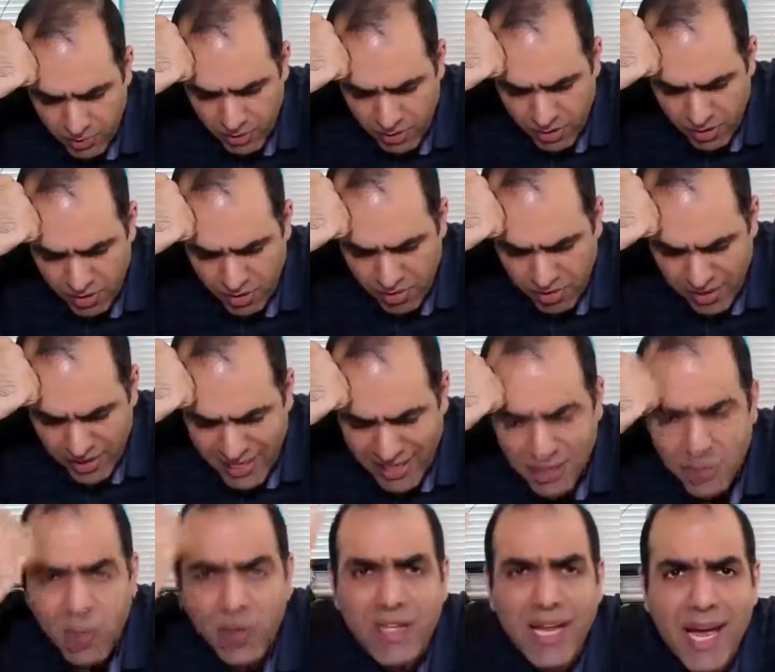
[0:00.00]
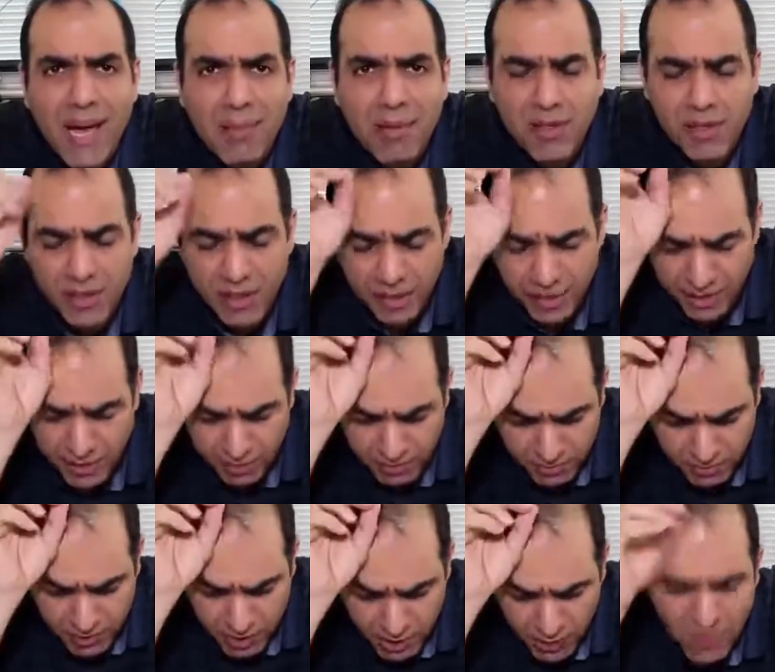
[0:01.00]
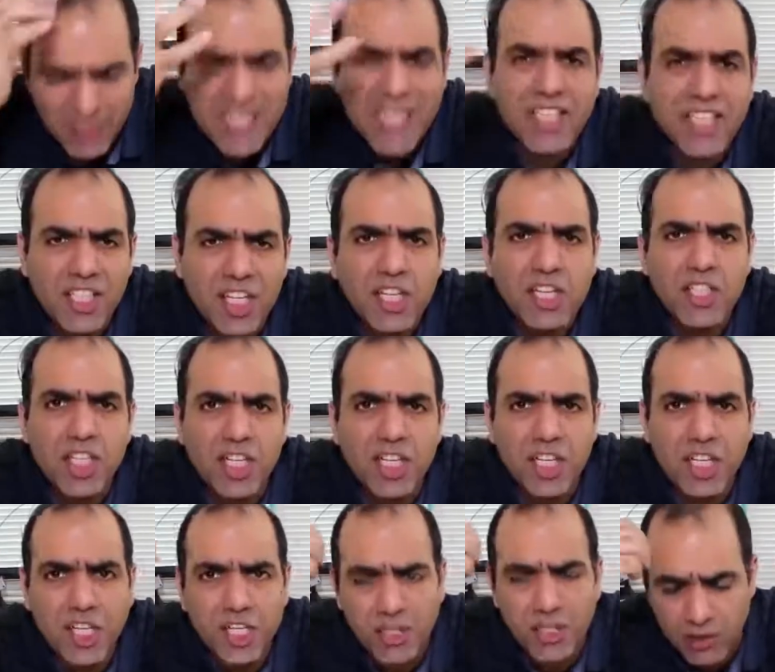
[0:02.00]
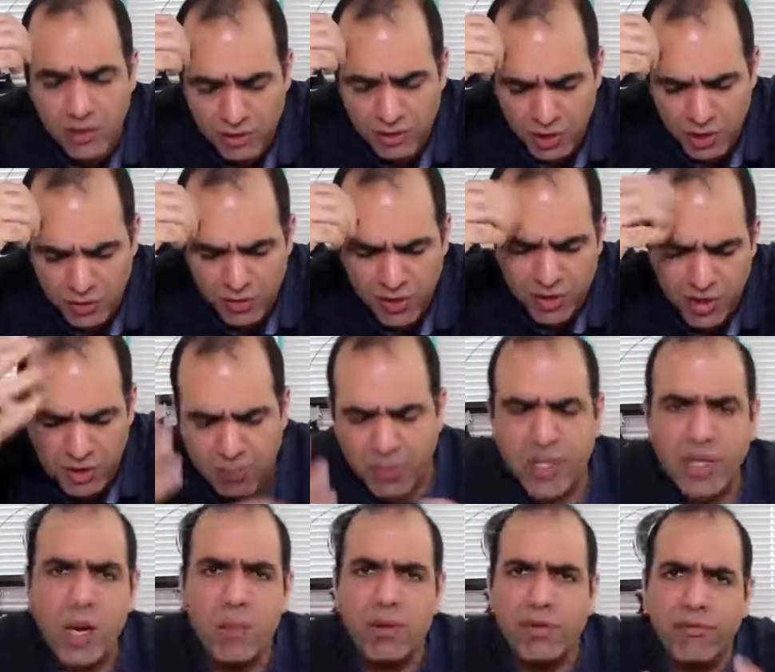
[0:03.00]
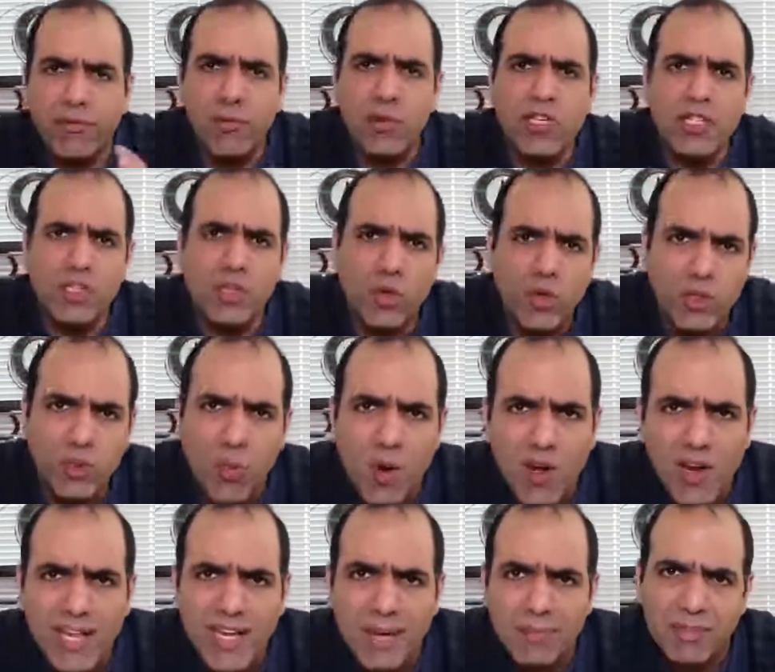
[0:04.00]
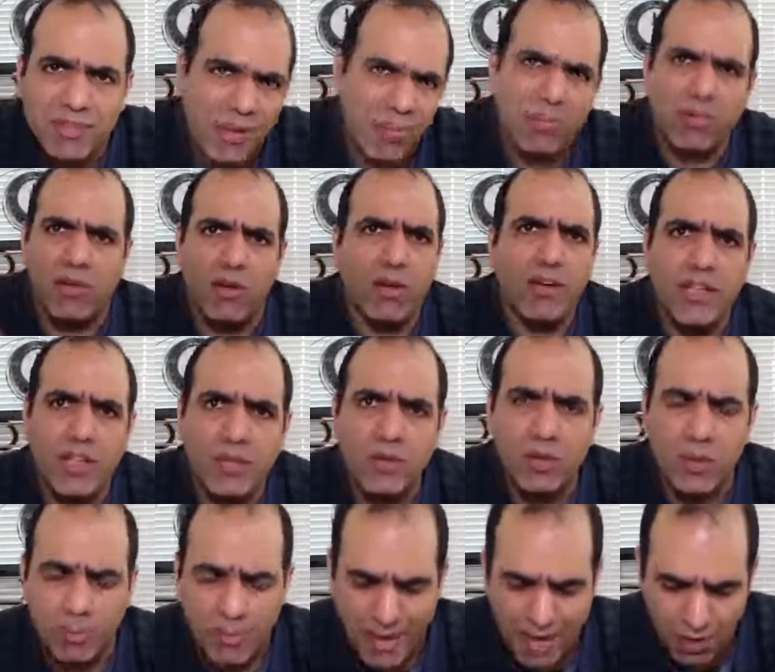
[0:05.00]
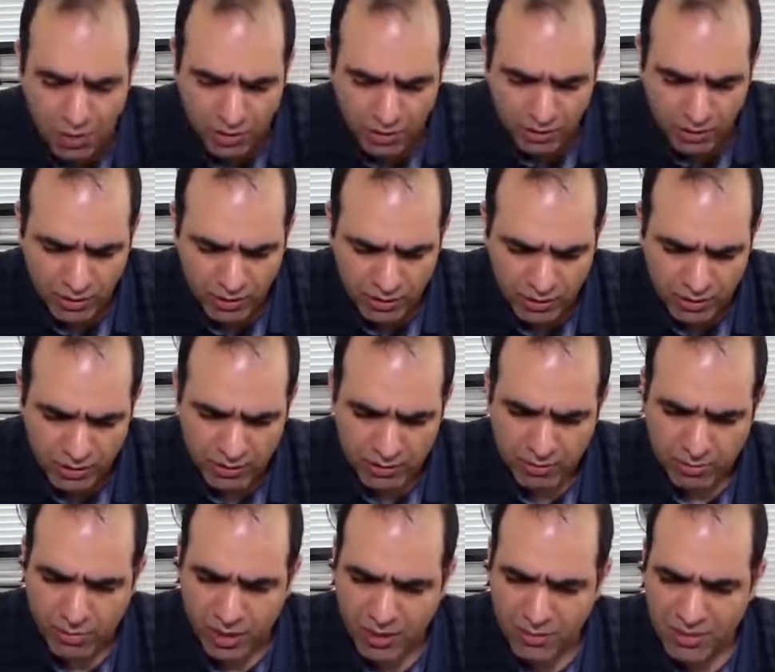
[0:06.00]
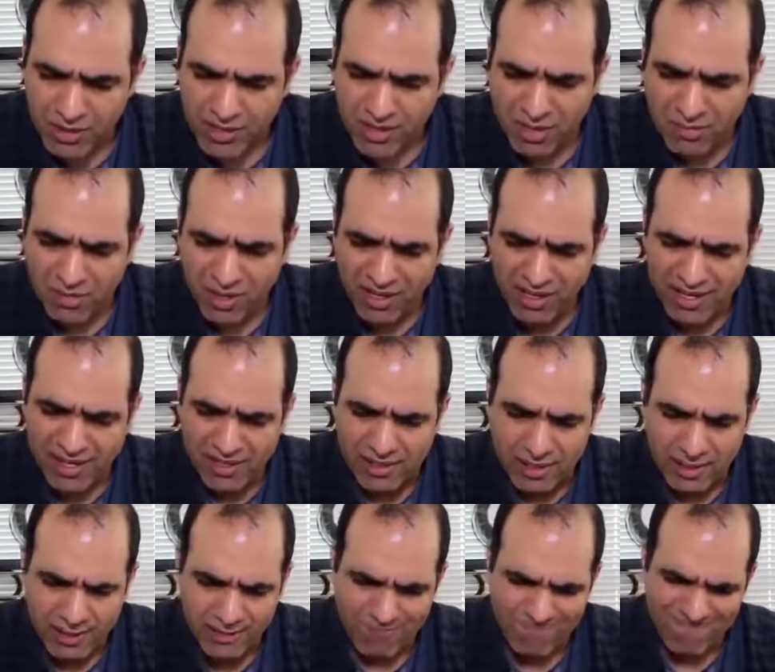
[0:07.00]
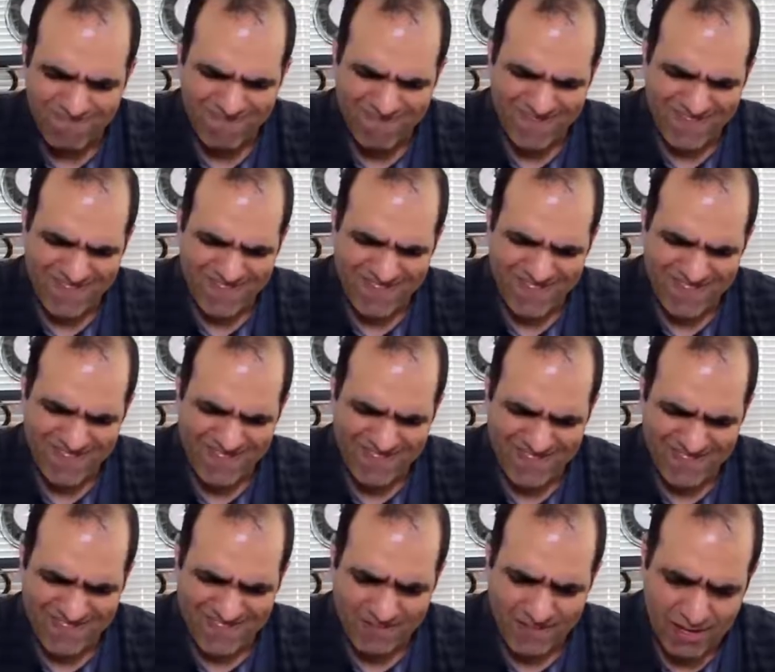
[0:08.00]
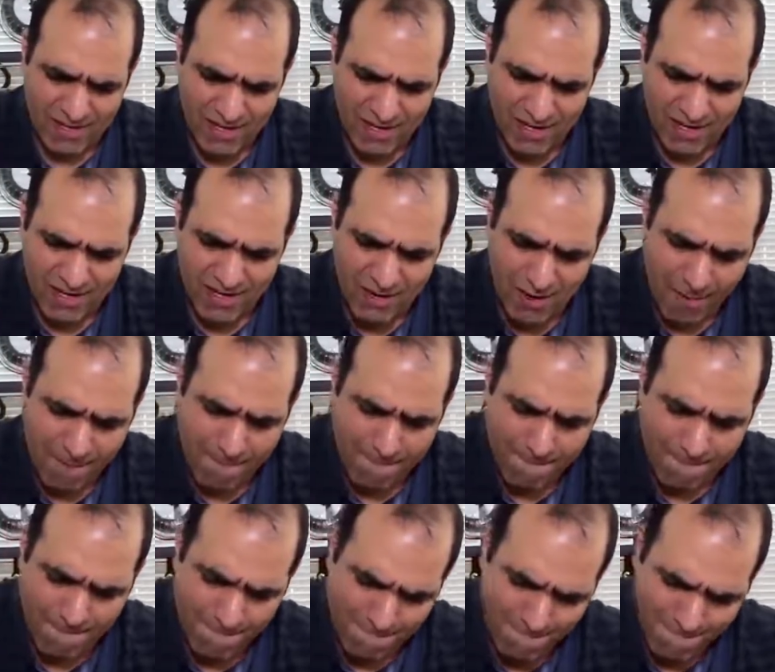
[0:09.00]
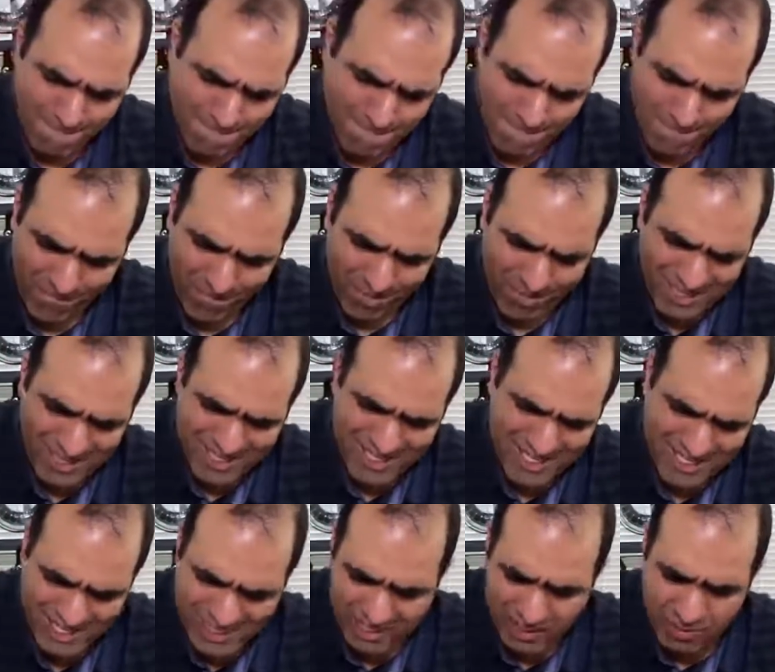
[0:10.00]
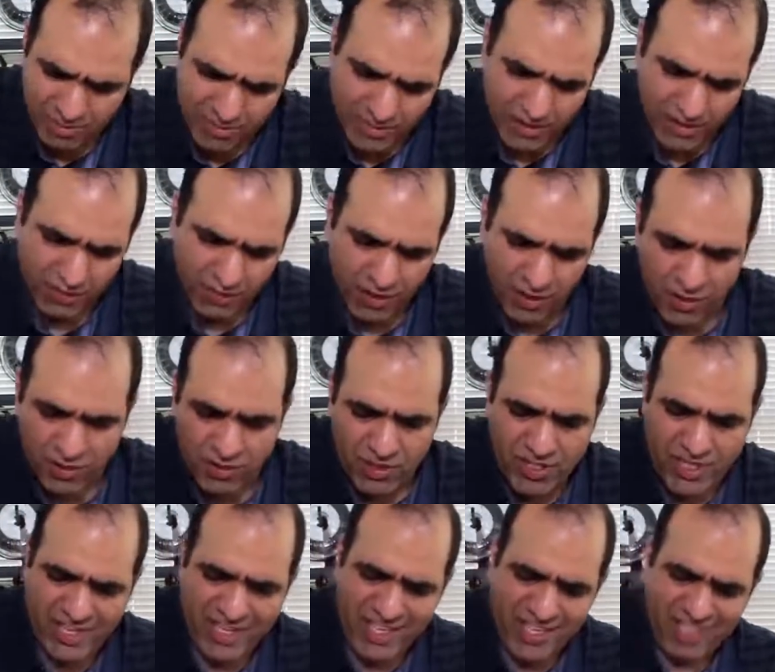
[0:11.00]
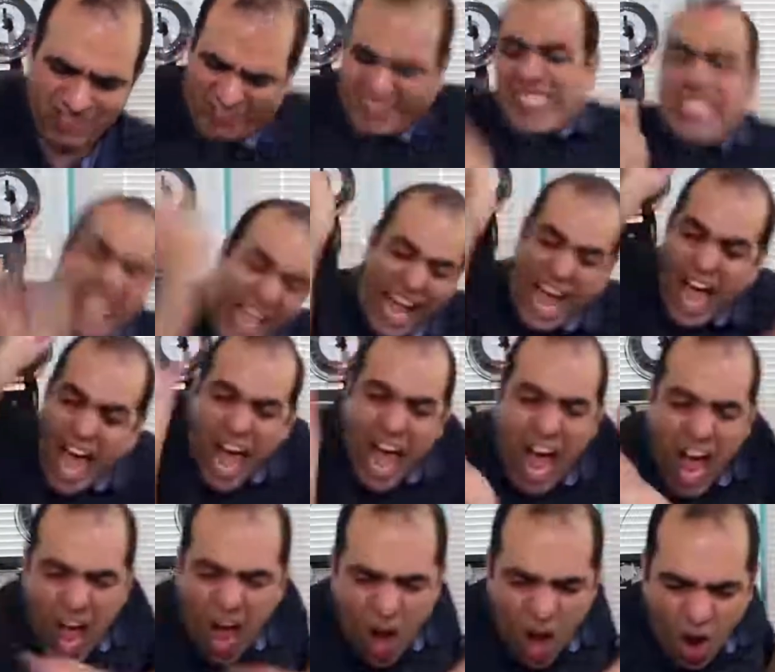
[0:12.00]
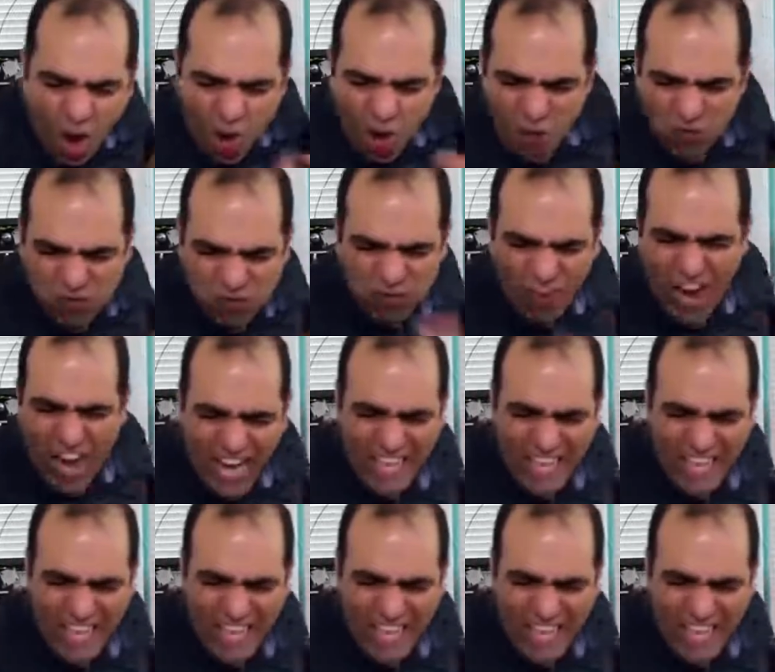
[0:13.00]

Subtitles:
But I don't think that's what happened either. She was an intelligent girl. She wouldn't just pick up a fully soaked wall adapter and plug it into the power. Might be something else. Okay. Slippery. I could take it off. Ow!